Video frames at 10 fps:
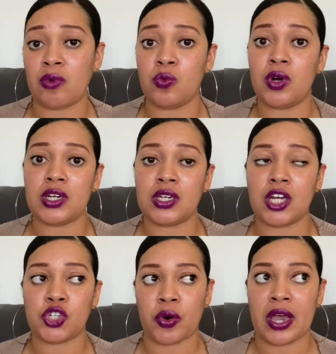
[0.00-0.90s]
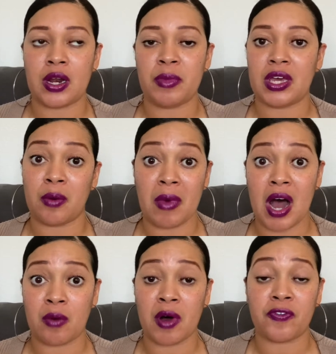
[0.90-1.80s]
wouldn't trade being a
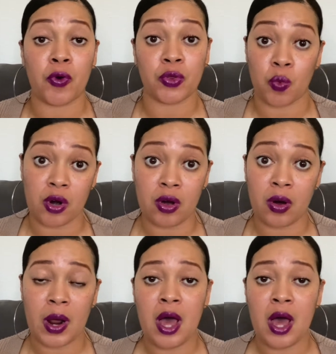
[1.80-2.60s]
mom for the world,